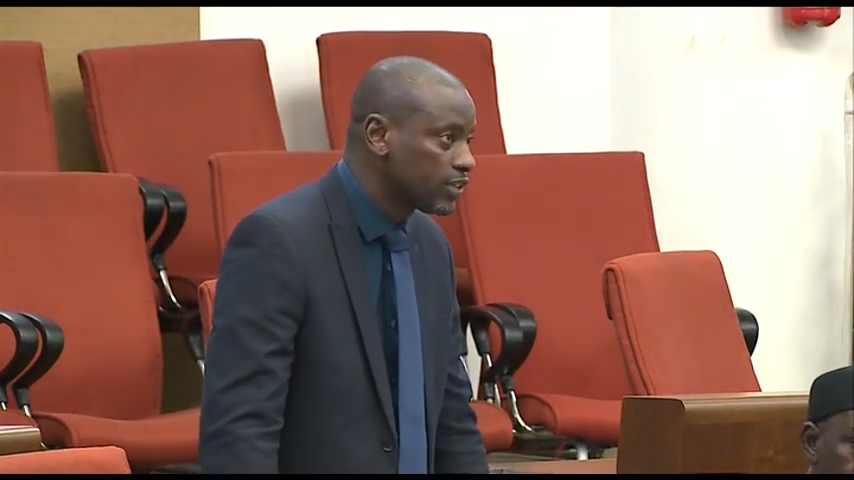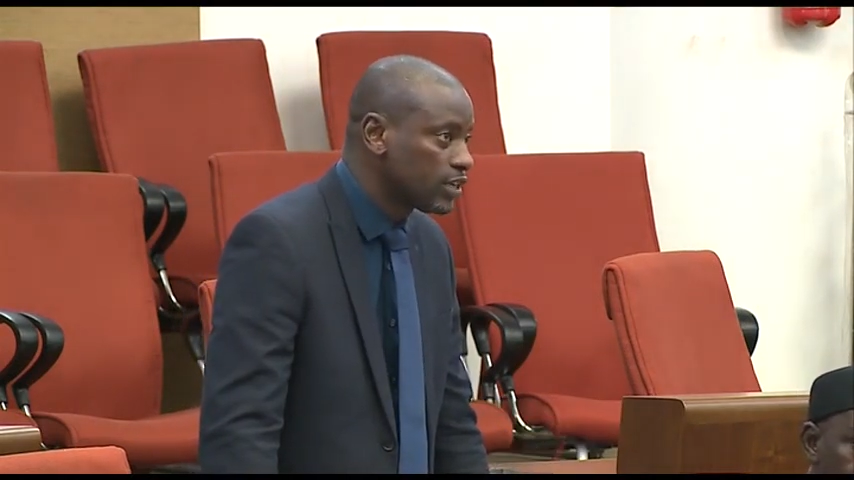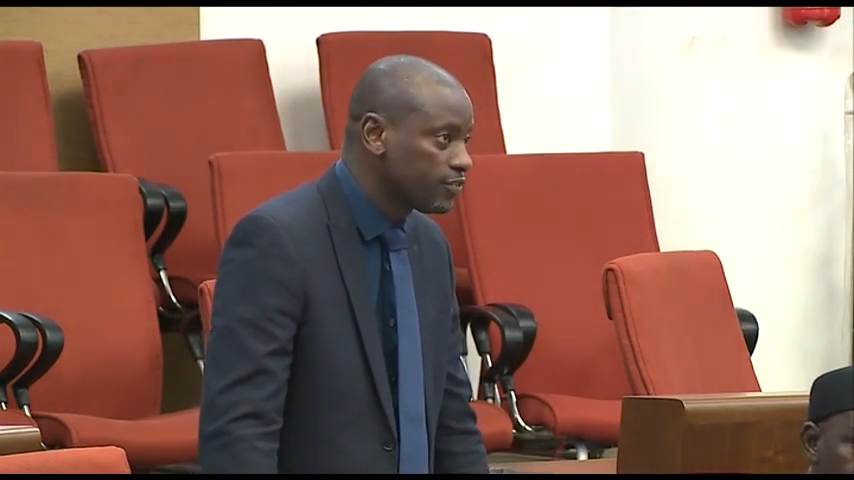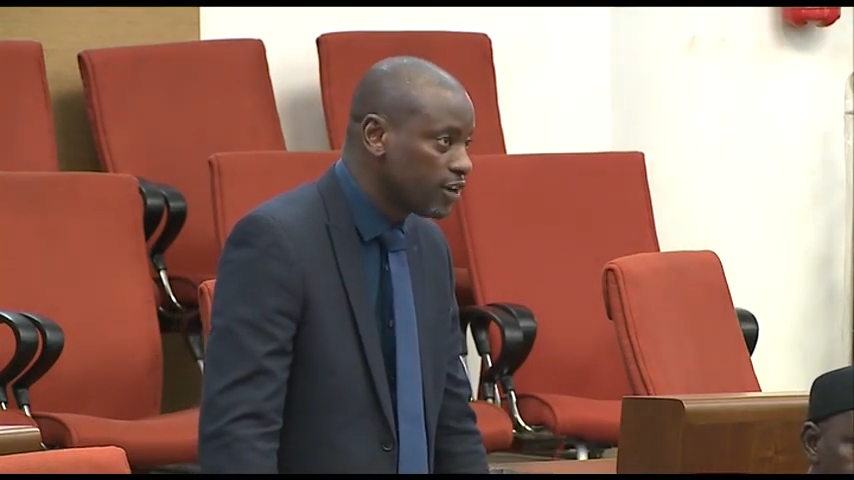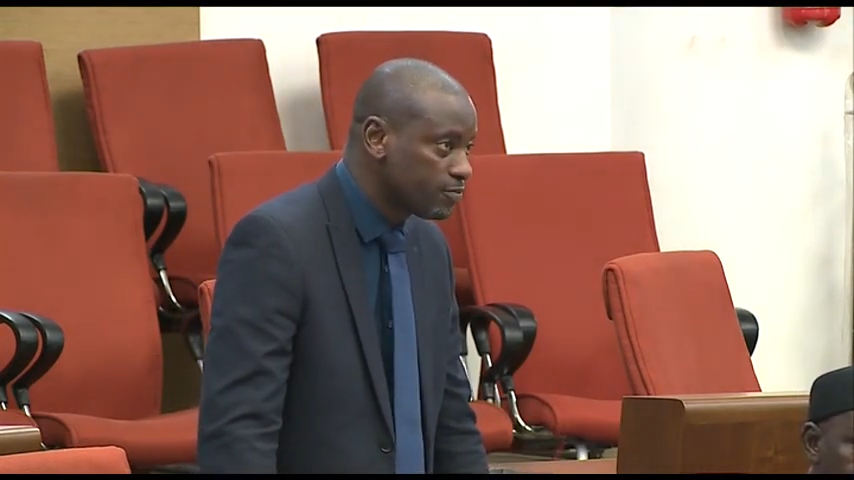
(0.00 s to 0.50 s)

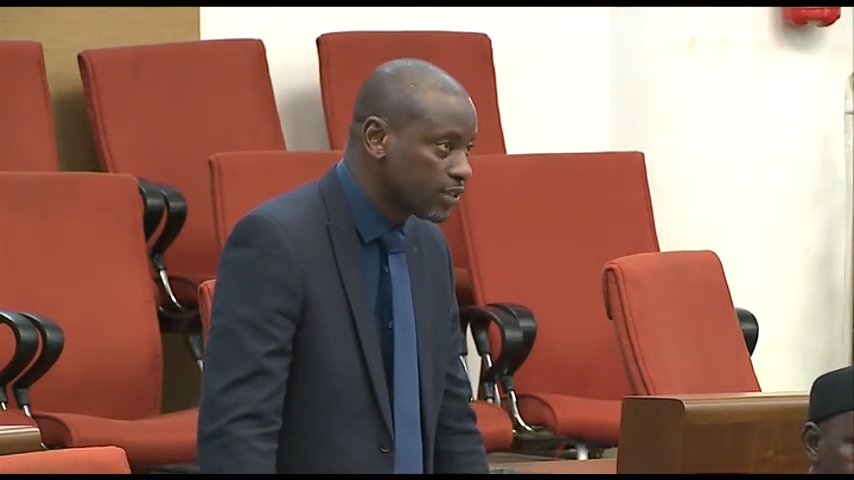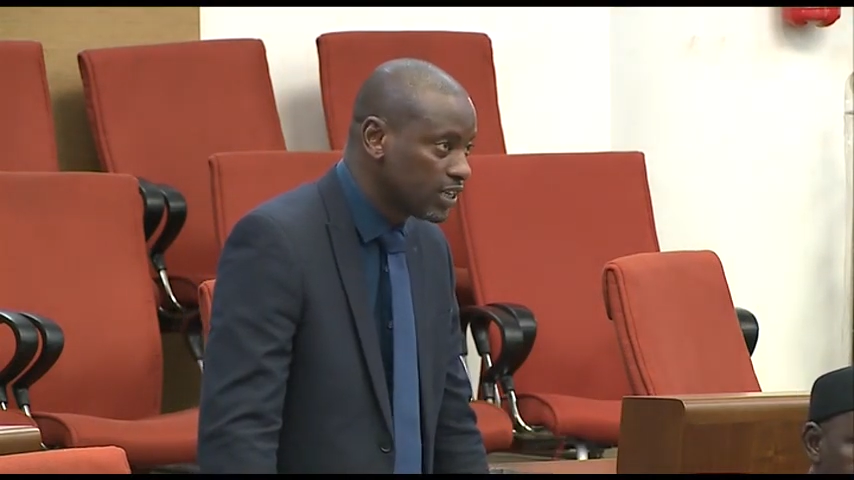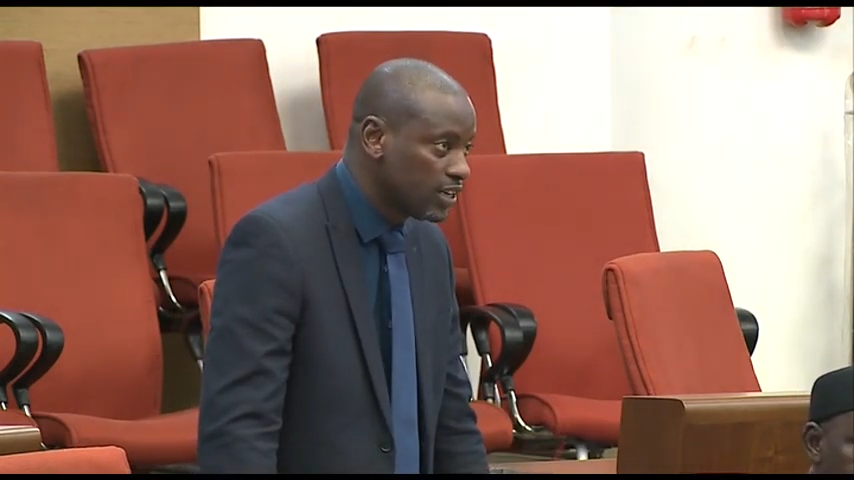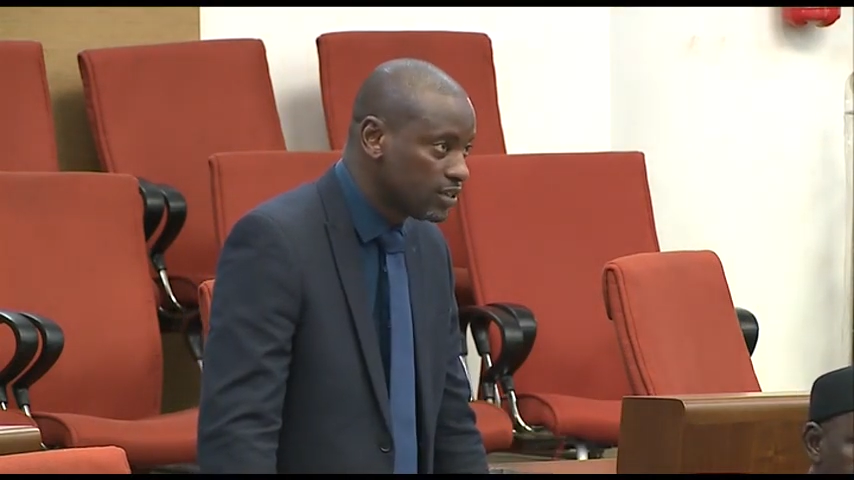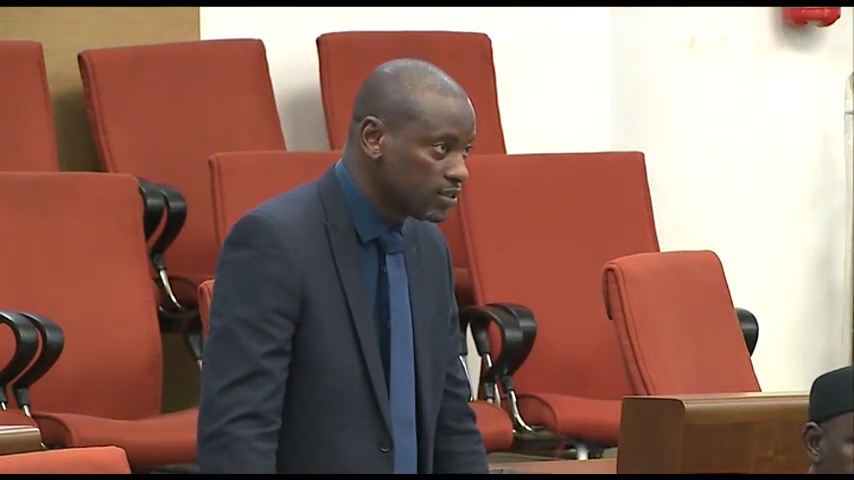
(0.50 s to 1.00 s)

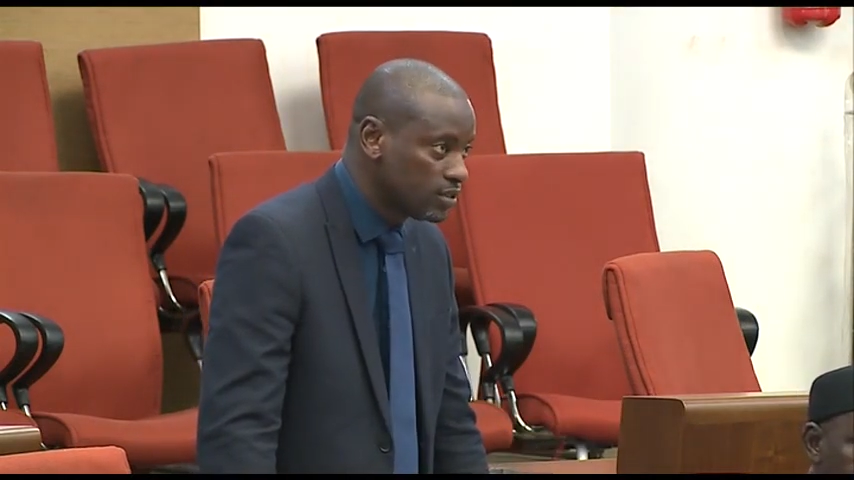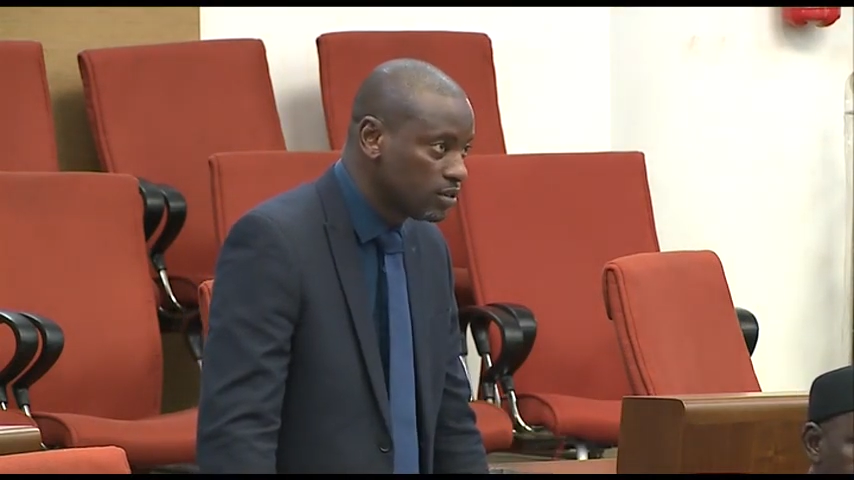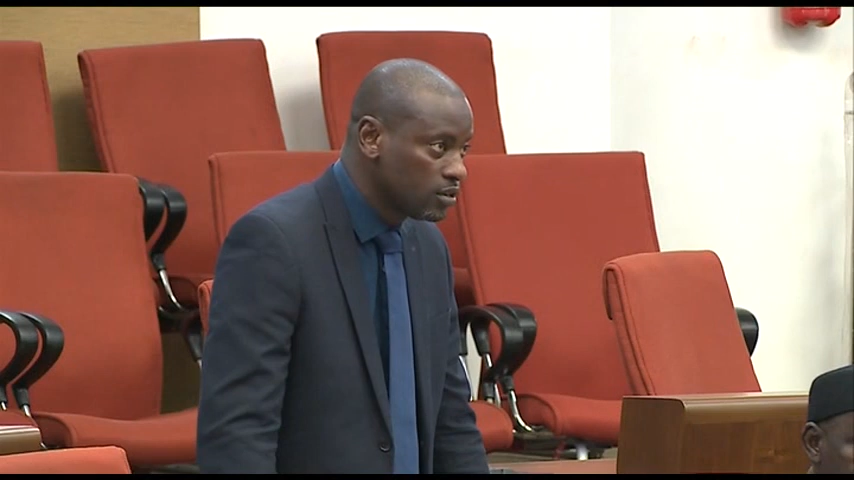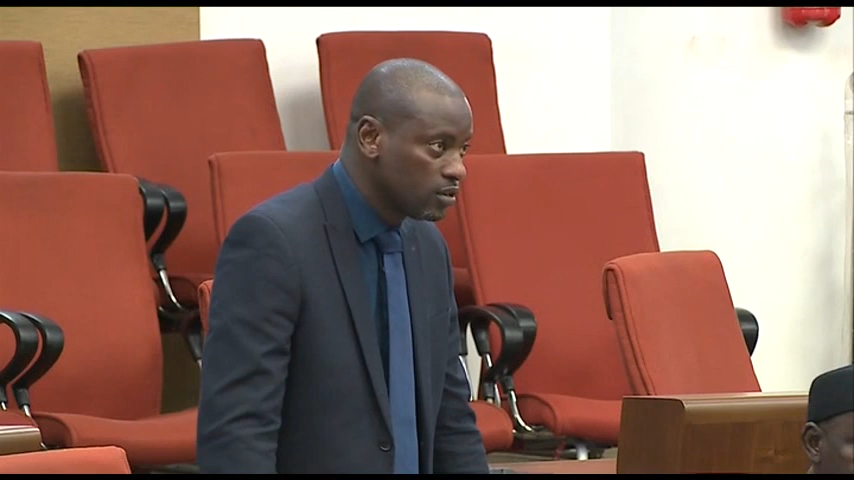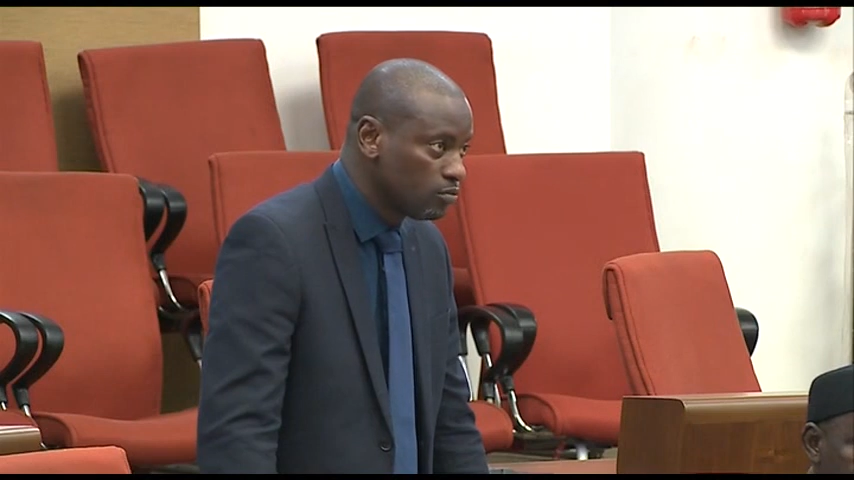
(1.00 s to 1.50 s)
35%
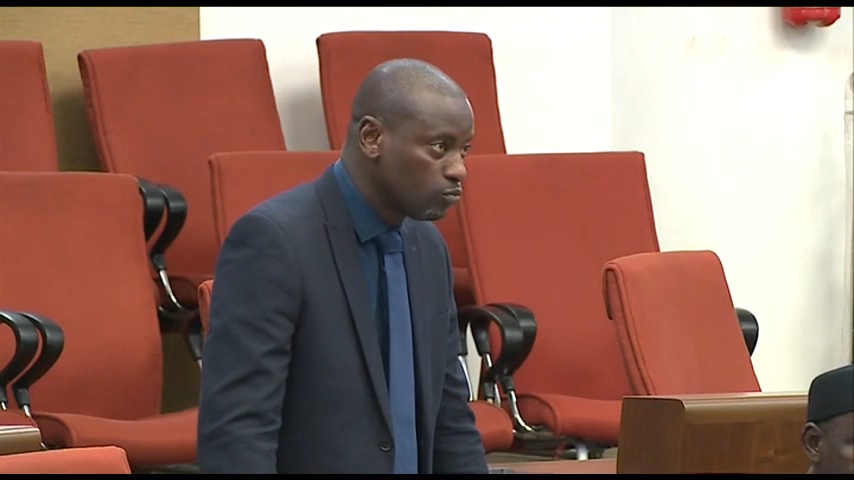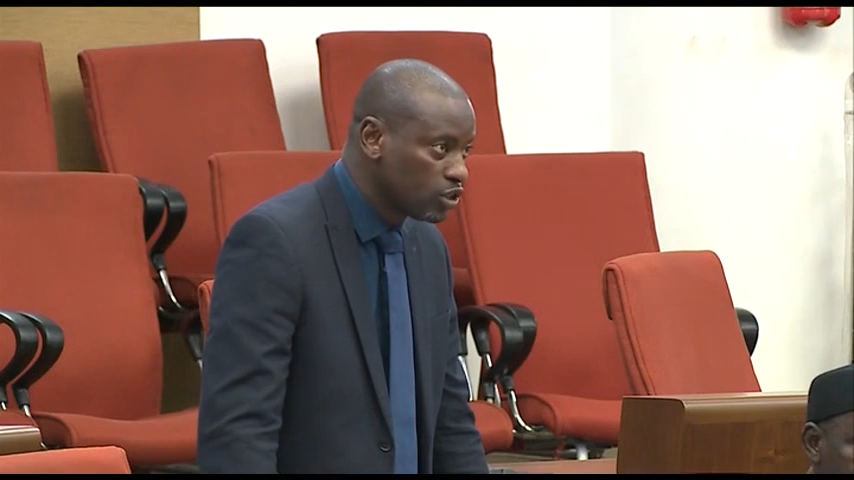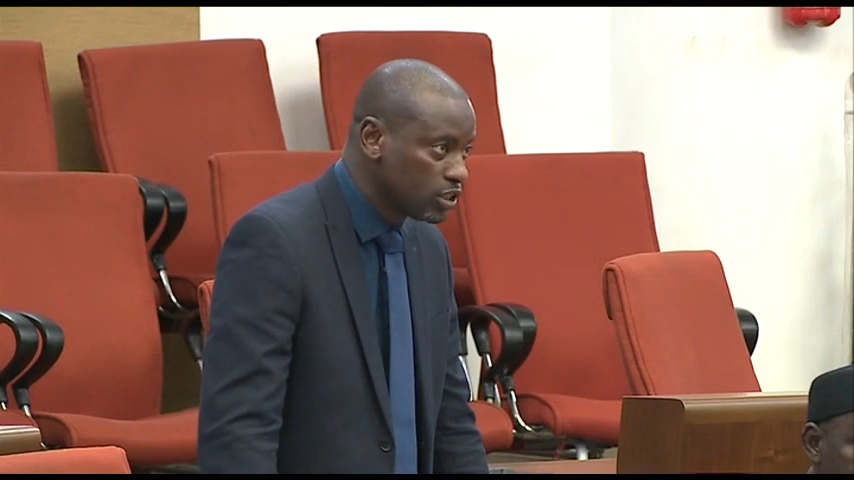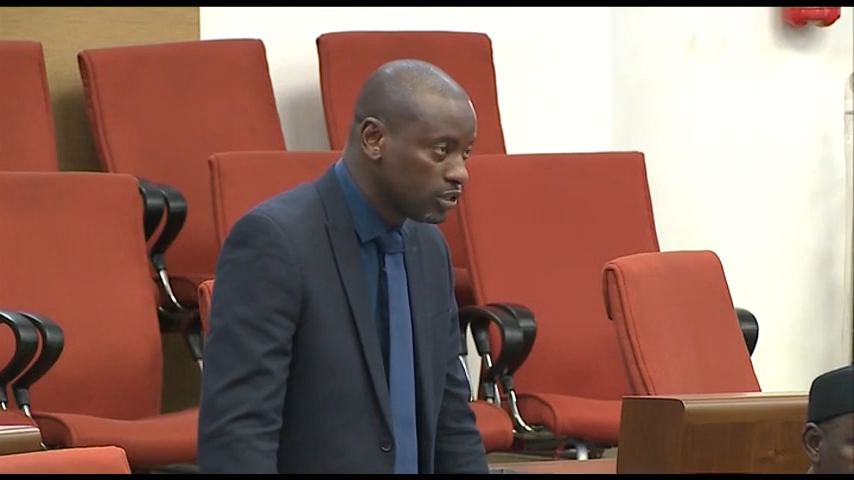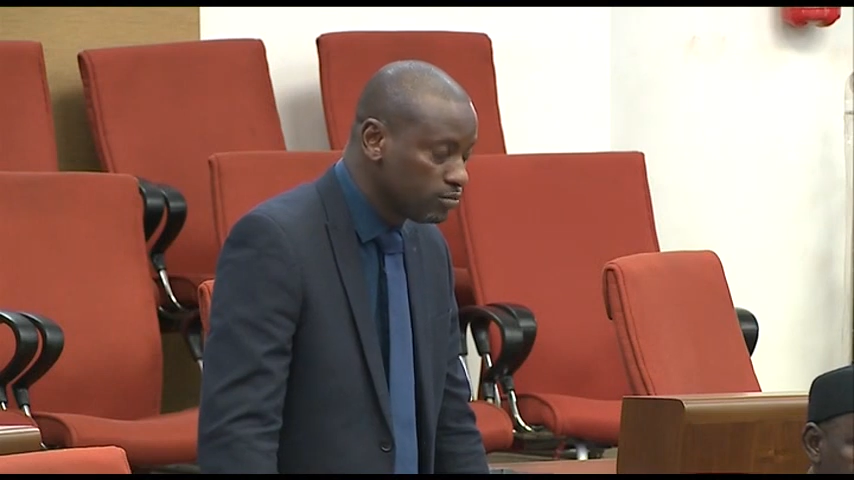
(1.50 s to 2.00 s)

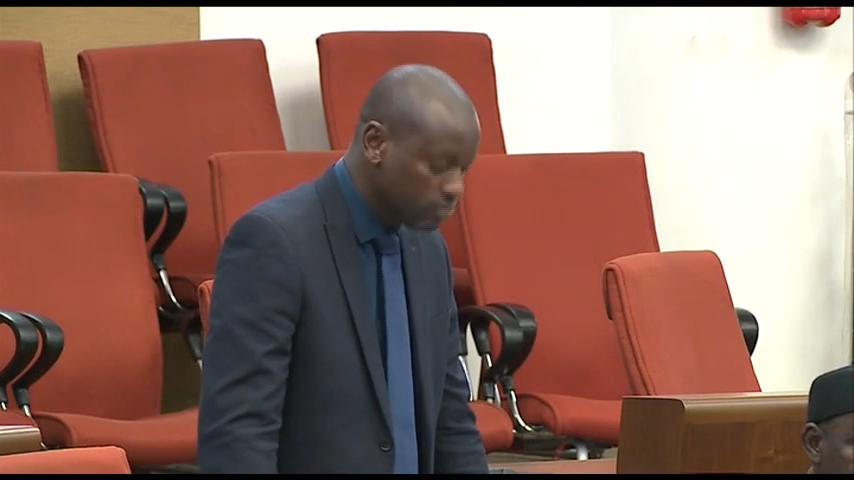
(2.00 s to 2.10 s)
month in,